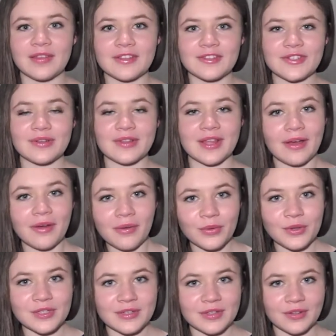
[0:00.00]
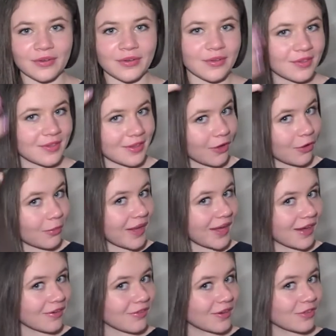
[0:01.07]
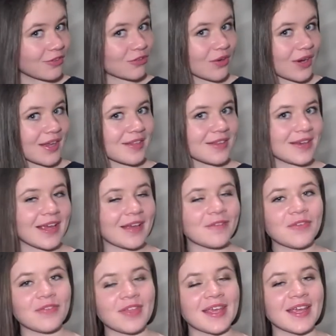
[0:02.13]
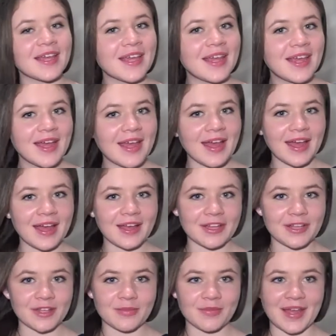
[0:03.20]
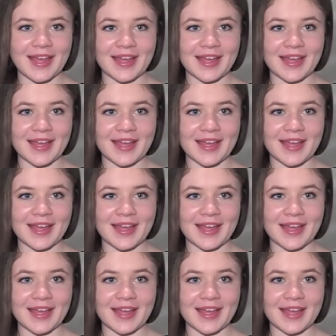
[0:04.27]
And then she was like, oh, I want to do yours. So my hair is straight today, if you think, and